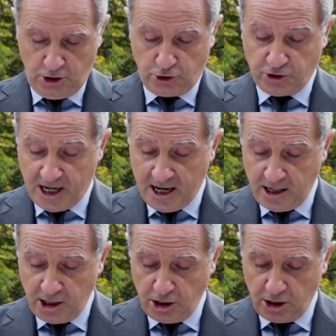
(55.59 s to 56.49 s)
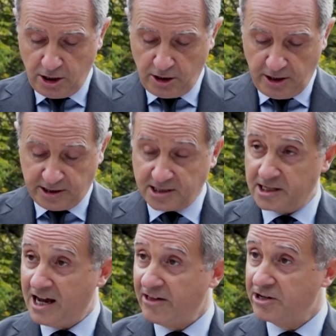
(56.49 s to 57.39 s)
Today, it is
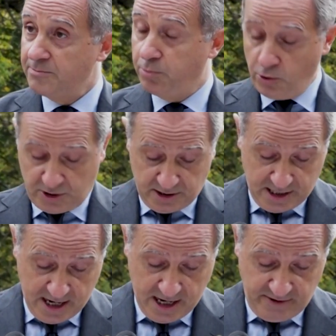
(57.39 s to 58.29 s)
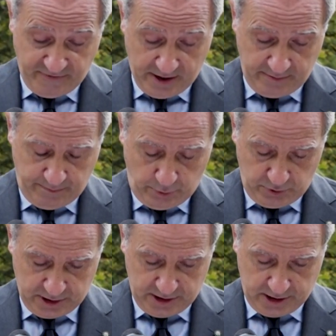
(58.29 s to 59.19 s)
another important day, a very
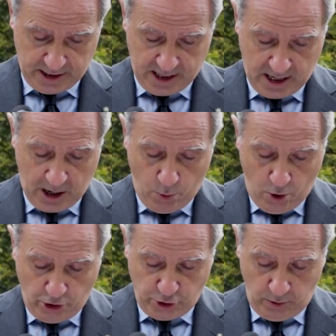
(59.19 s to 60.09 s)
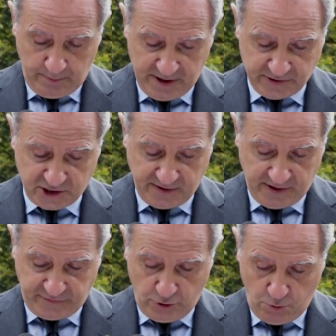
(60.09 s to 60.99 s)
important award you will be receiving
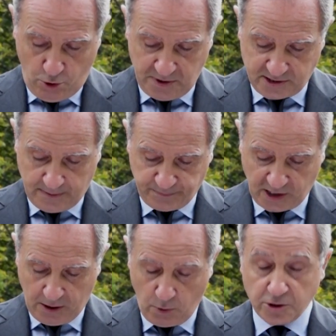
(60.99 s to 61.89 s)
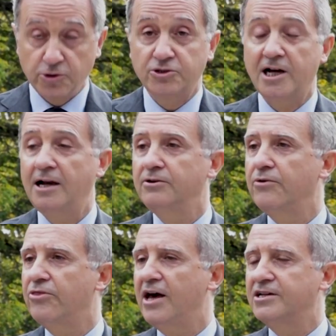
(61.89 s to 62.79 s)
in a few moments. I want to tell you
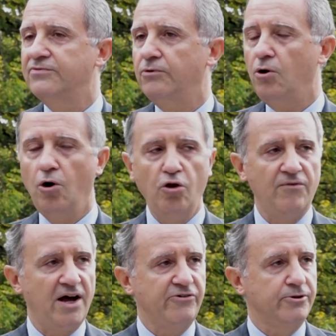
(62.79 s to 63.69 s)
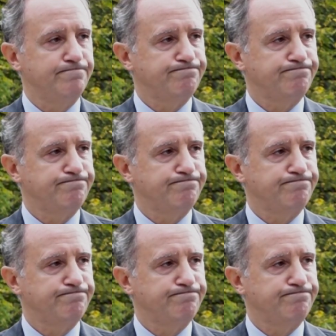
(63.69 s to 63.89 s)
that for all of us